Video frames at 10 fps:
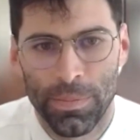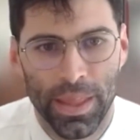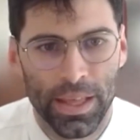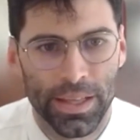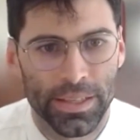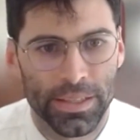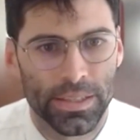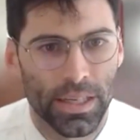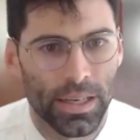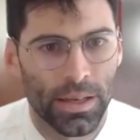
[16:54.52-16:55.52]

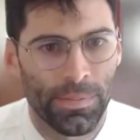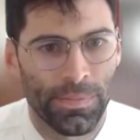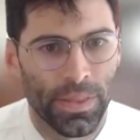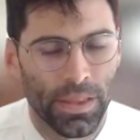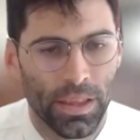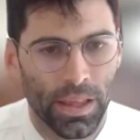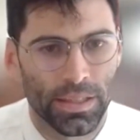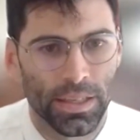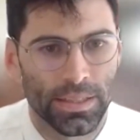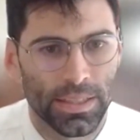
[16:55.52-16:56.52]
is
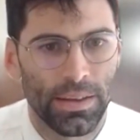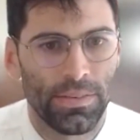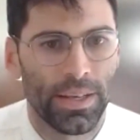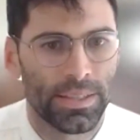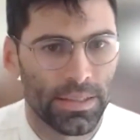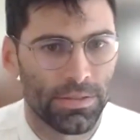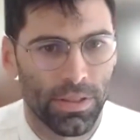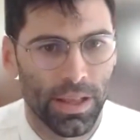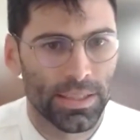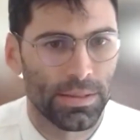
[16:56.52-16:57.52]
like the savings and
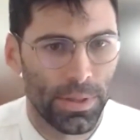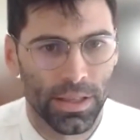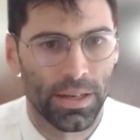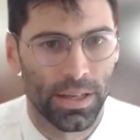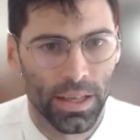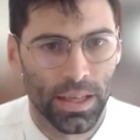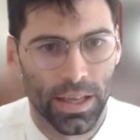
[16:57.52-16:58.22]
flexibility.